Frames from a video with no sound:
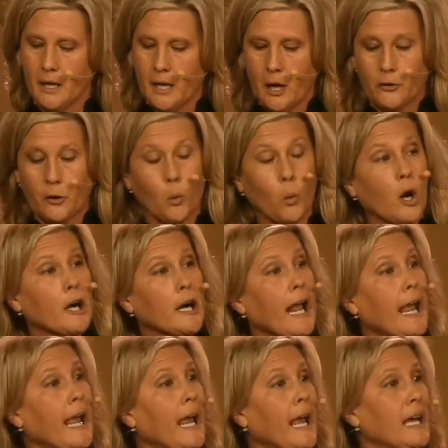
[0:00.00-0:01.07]
The word
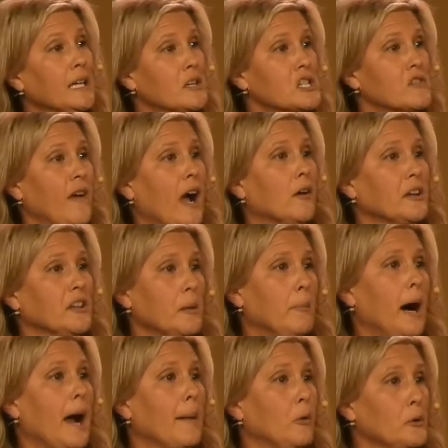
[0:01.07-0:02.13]
hand is found in the
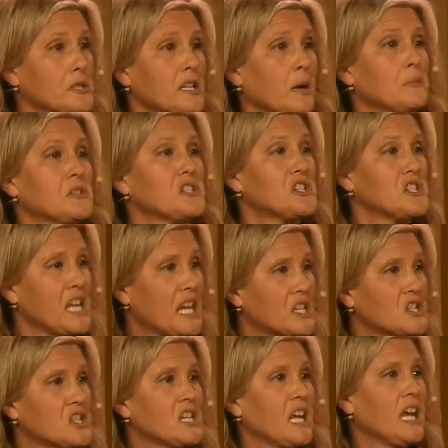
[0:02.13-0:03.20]
Bible some
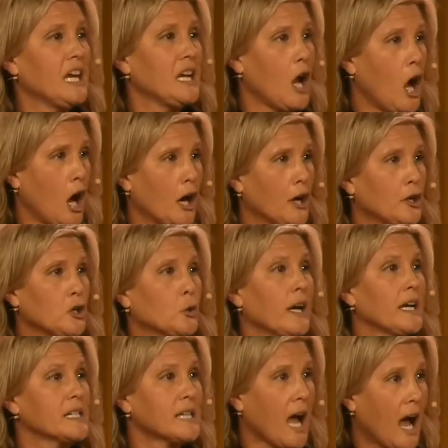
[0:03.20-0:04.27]

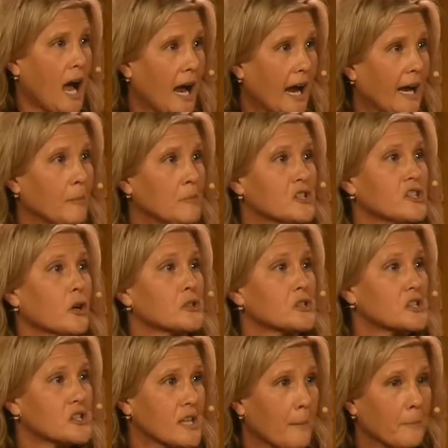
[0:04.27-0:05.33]
1,600 times. There's
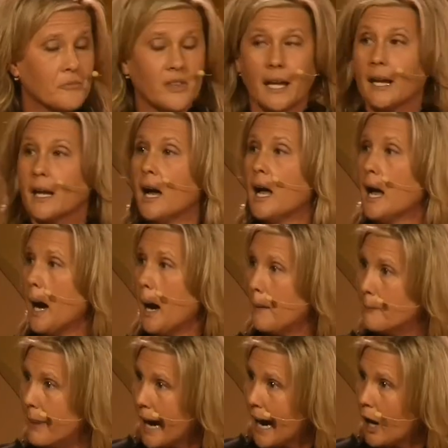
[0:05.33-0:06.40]
something
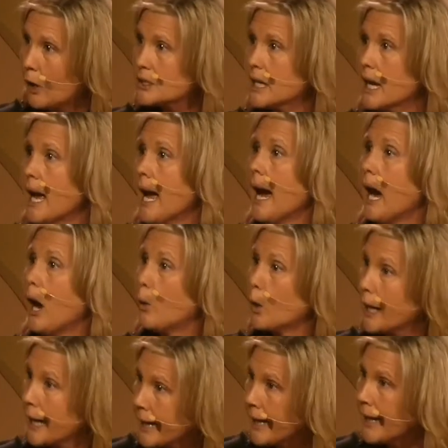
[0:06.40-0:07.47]
about our
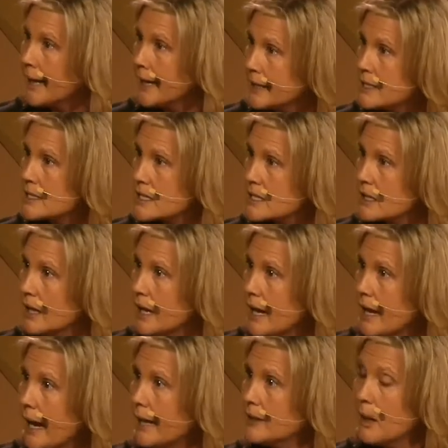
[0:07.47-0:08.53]
hands.
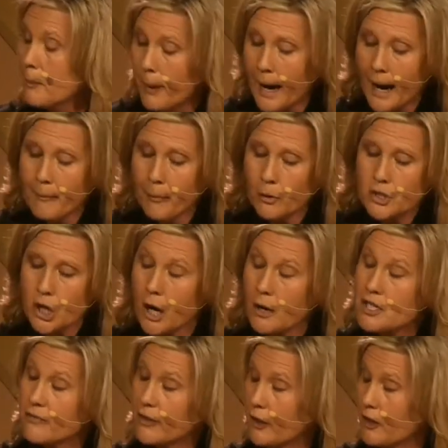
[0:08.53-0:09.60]
And the Bible
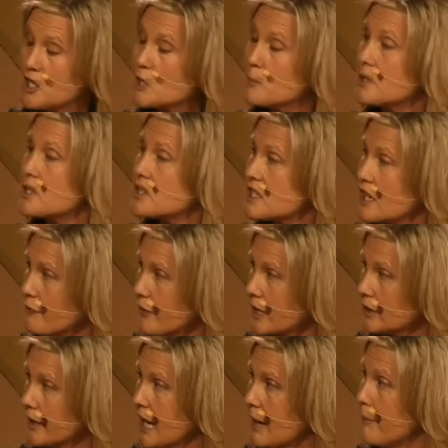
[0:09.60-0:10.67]
talks very
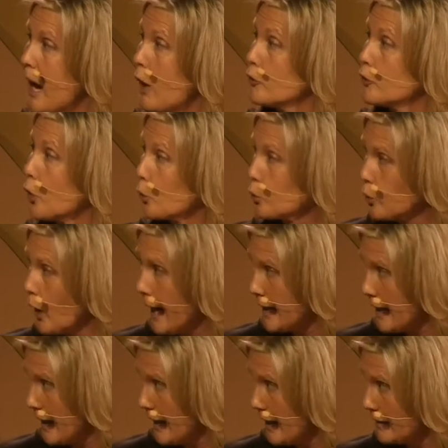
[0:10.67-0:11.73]
specifically about the right
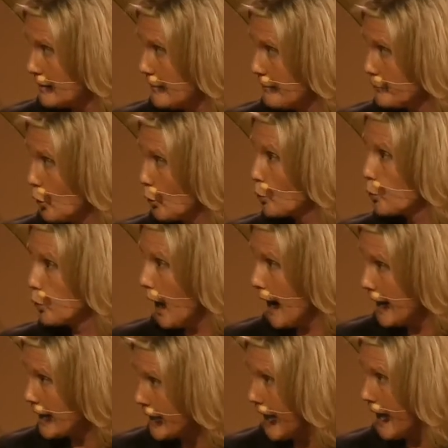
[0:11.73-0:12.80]
hand. The
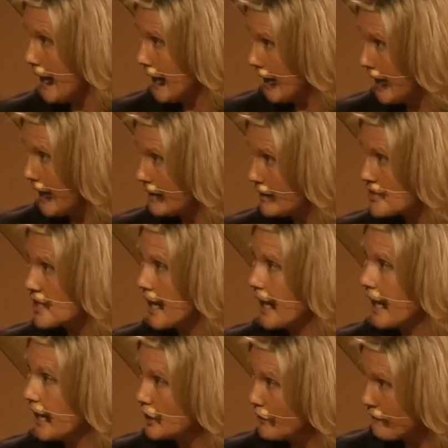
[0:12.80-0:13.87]
right hand is the
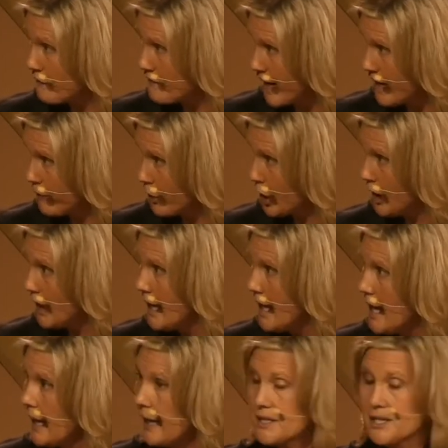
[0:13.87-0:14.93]
hand of favor,
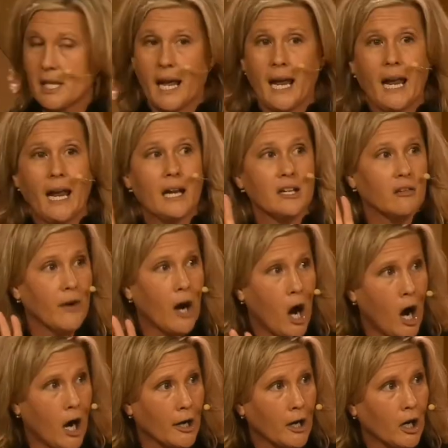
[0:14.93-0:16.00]
it's the hand of
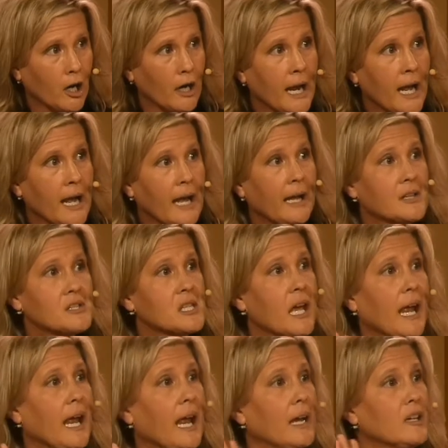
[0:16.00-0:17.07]
honor, it's the
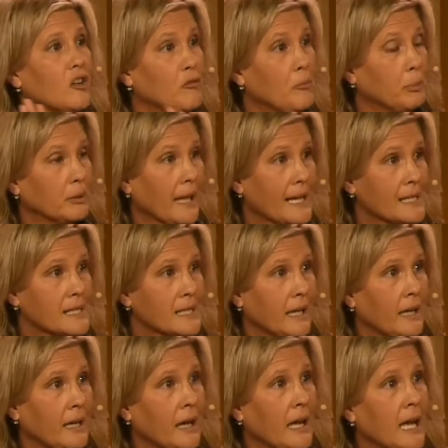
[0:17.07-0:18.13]
hand of
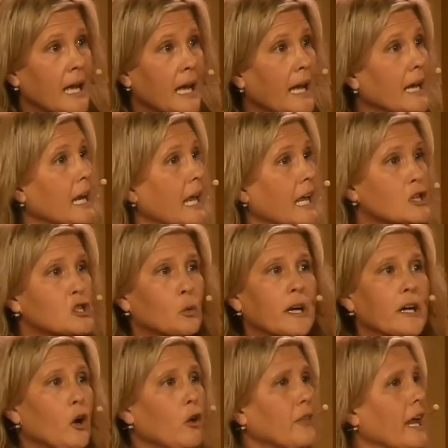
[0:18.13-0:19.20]
blessing. In
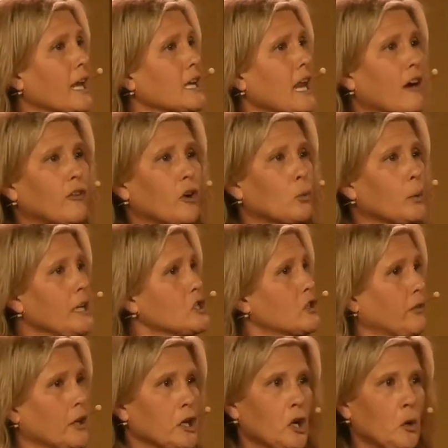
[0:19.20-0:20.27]
Israel, they never reach
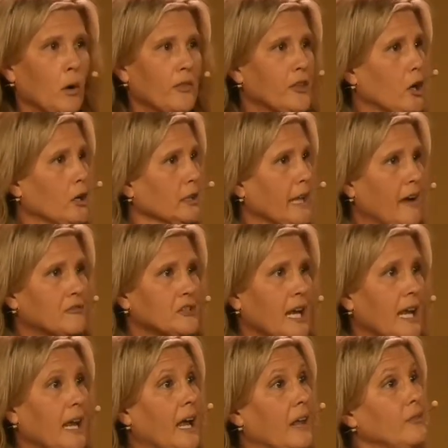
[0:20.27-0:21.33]
for you with their left
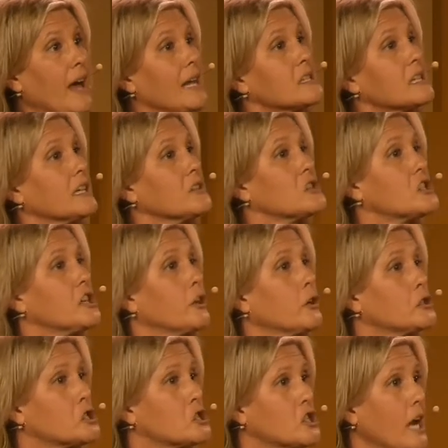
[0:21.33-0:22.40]
hand, that's considered
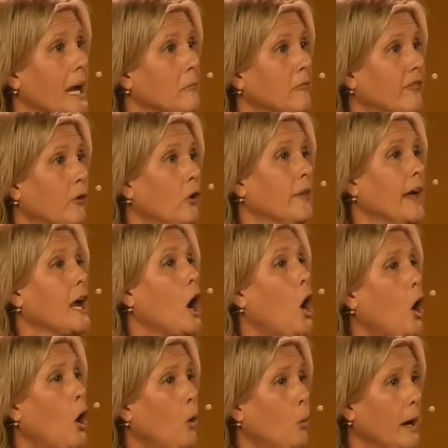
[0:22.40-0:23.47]
shameful. They
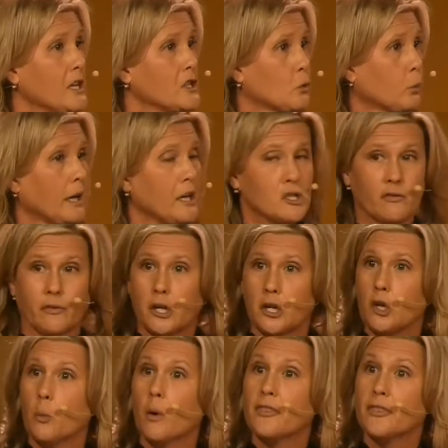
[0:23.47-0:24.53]
always reach for
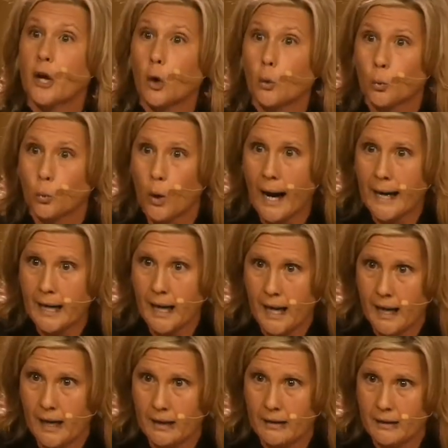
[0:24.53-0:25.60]
you with their right
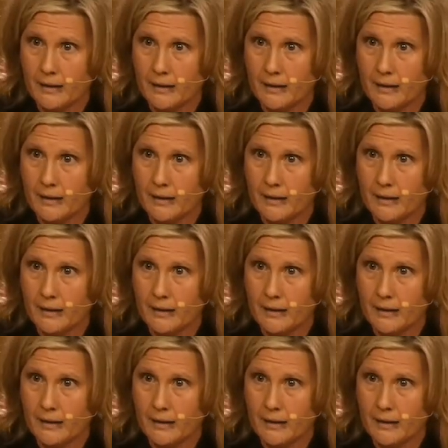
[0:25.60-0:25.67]
hand.